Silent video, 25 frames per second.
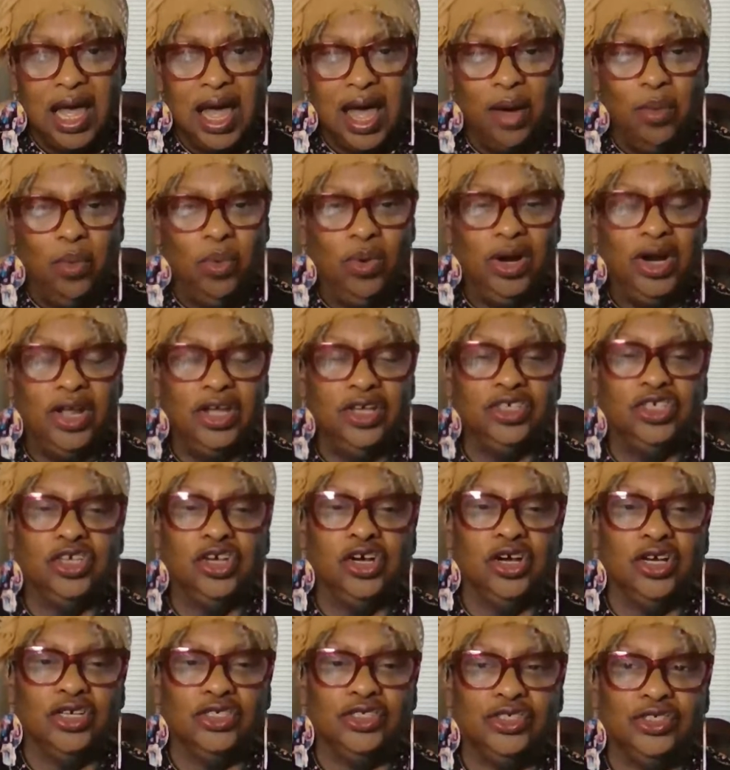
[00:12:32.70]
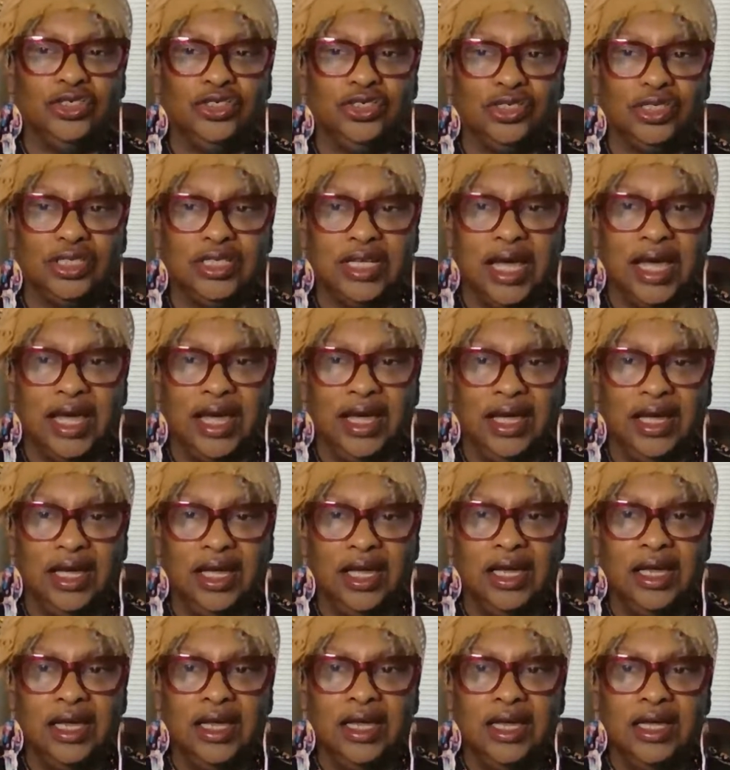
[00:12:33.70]
I want to encourage you today
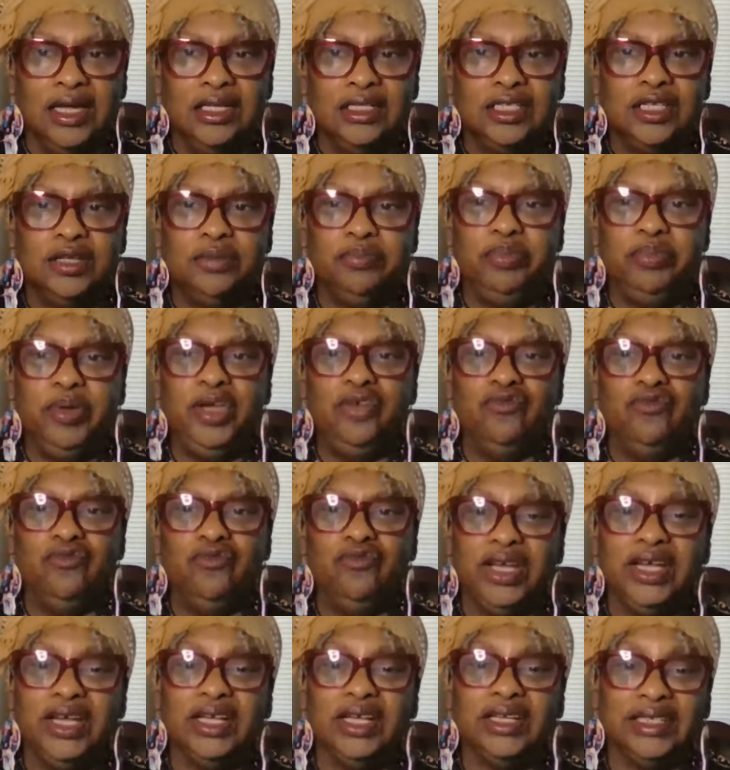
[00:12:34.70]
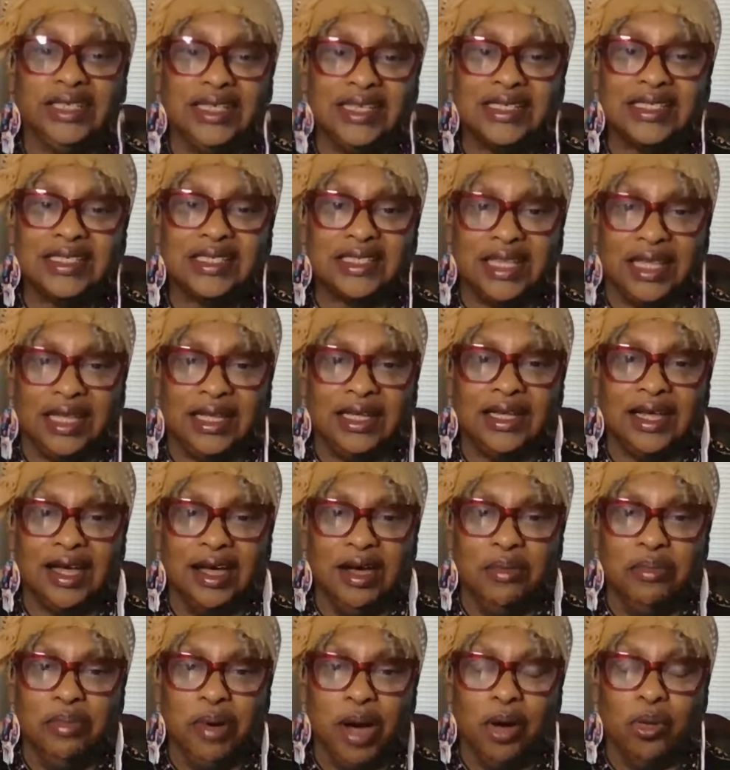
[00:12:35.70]
to be realistic
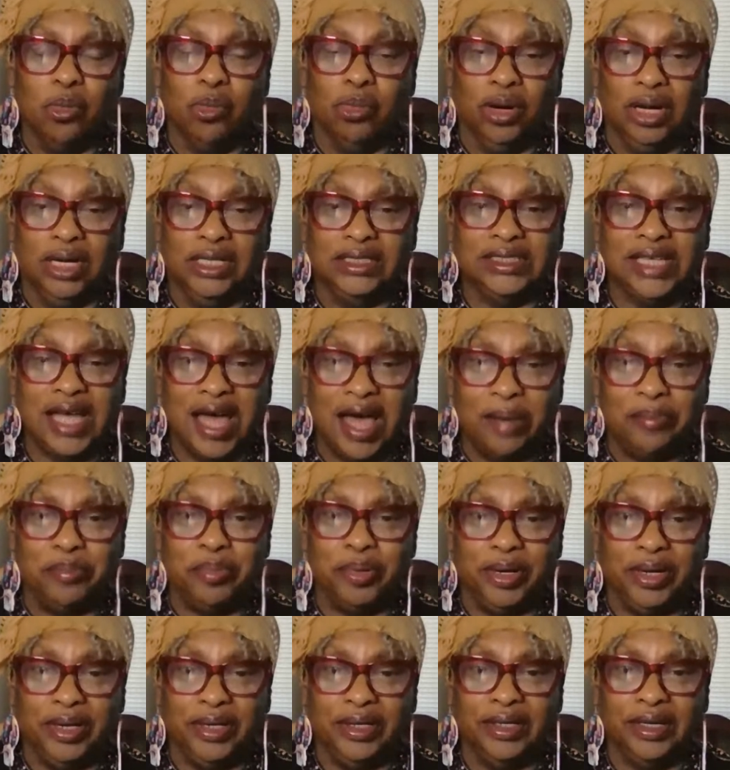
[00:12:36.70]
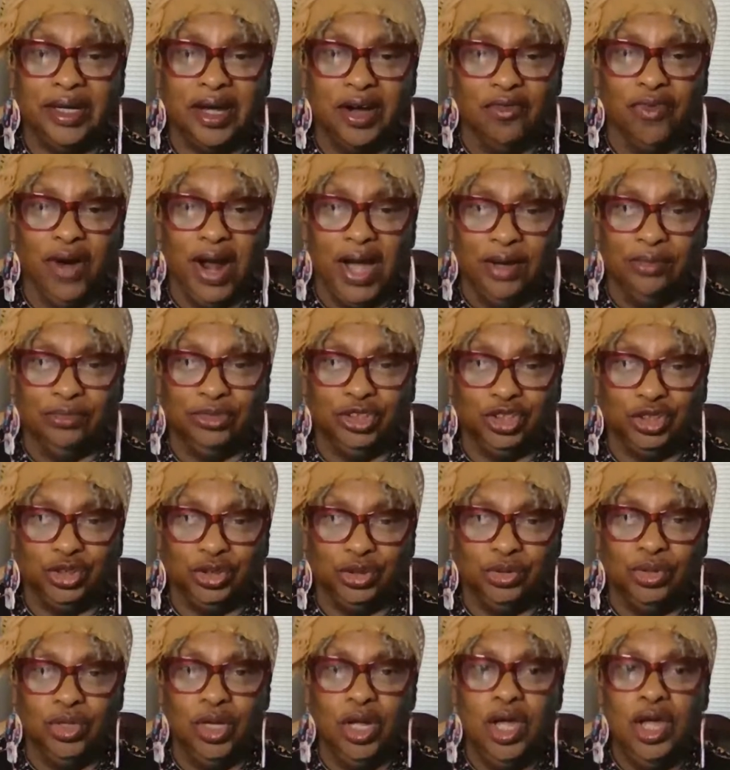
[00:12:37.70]
about what is happening around
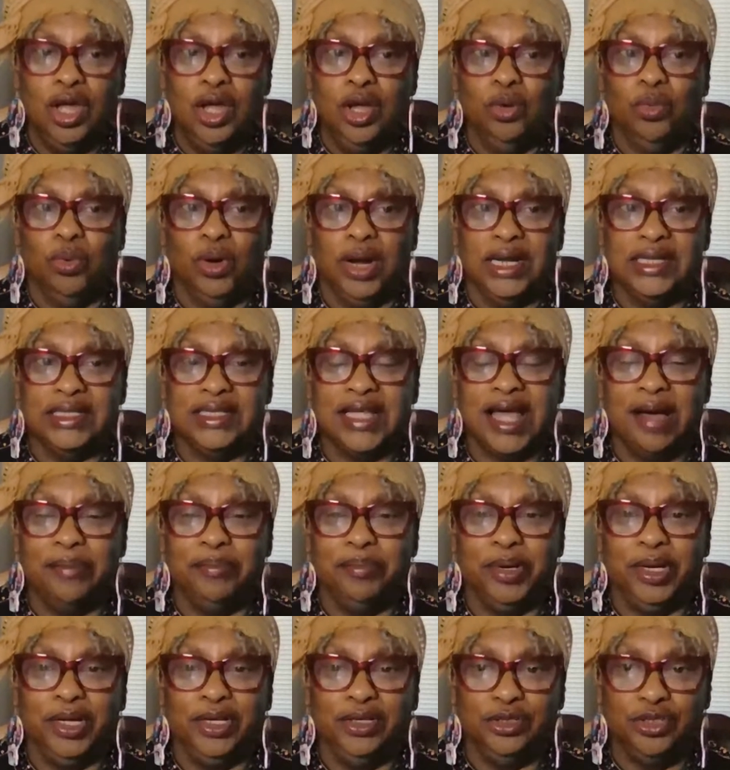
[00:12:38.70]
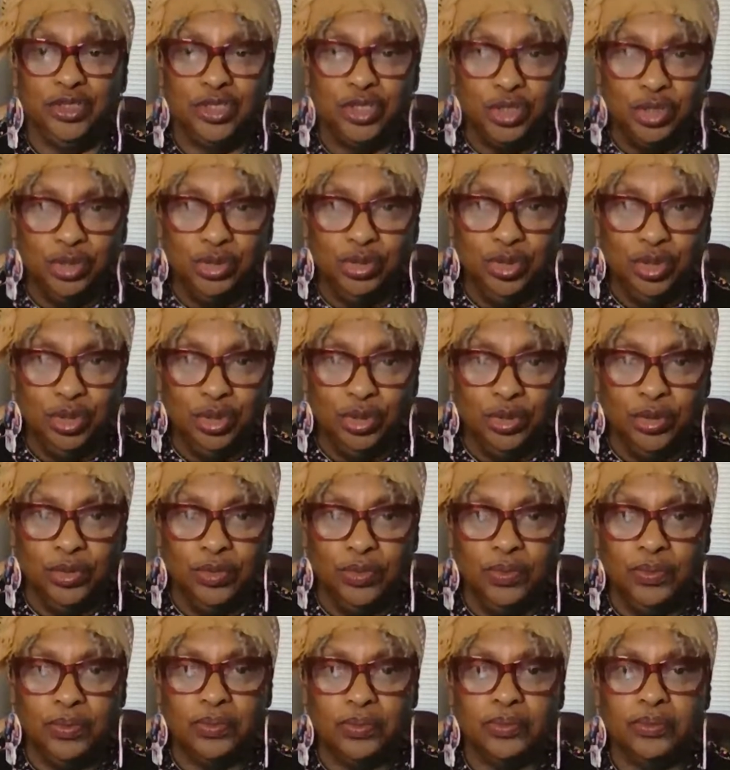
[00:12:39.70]
you, what is happening to you.